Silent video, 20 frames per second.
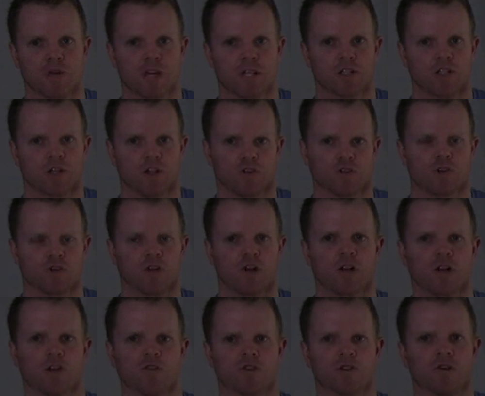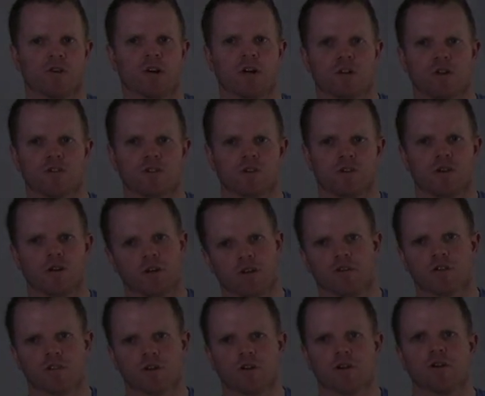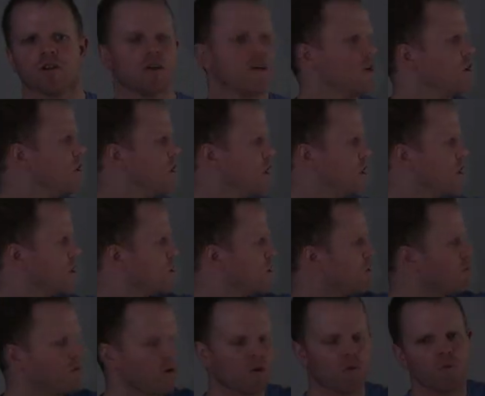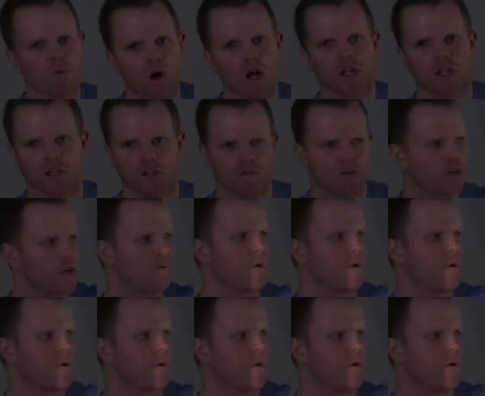means closer and closer and closer and closer until we're 1 unit